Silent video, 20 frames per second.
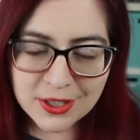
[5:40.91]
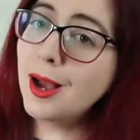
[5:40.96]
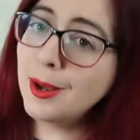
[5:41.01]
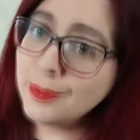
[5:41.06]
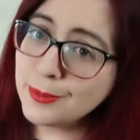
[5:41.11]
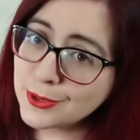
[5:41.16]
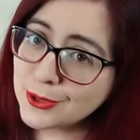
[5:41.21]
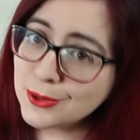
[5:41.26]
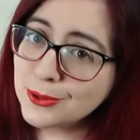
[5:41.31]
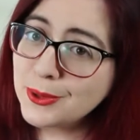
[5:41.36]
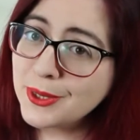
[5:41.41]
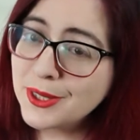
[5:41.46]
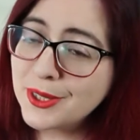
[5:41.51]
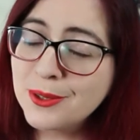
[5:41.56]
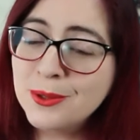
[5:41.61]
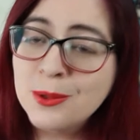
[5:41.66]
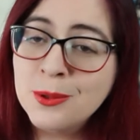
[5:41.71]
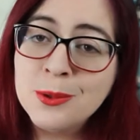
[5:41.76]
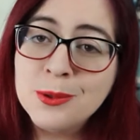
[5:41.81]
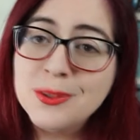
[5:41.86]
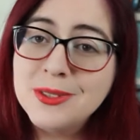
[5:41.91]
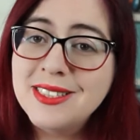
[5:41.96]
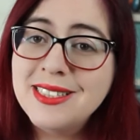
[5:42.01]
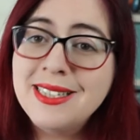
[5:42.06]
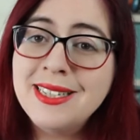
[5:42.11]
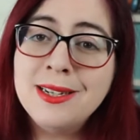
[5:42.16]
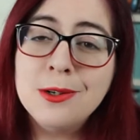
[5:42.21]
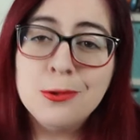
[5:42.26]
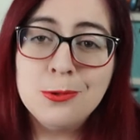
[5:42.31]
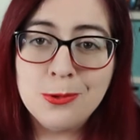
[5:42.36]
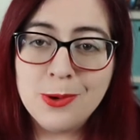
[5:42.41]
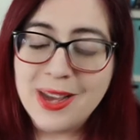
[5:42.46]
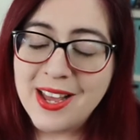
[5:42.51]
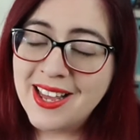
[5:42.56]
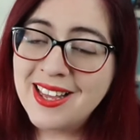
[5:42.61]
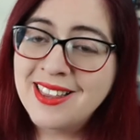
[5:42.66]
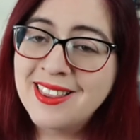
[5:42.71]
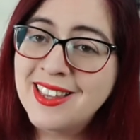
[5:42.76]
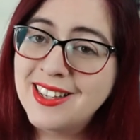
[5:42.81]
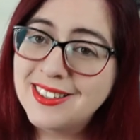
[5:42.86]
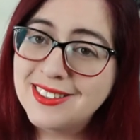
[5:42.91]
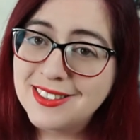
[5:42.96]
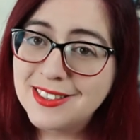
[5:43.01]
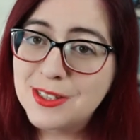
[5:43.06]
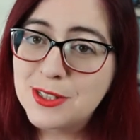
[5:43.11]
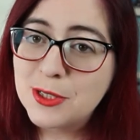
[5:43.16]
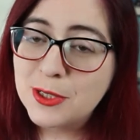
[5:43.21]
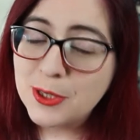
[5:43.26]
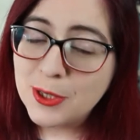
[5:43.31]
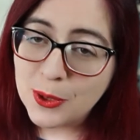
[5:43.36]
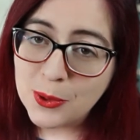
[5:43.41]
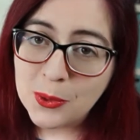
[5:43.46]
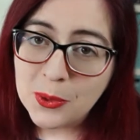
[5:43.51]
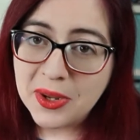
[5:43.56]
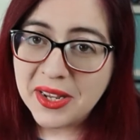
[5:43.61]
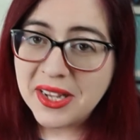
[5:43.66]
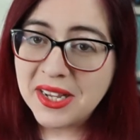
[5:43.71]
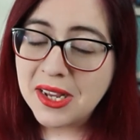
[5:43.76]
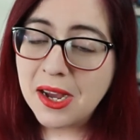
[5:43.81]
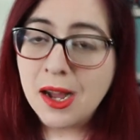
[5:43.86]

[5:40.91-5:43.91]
I'm sure we can all see where this is going.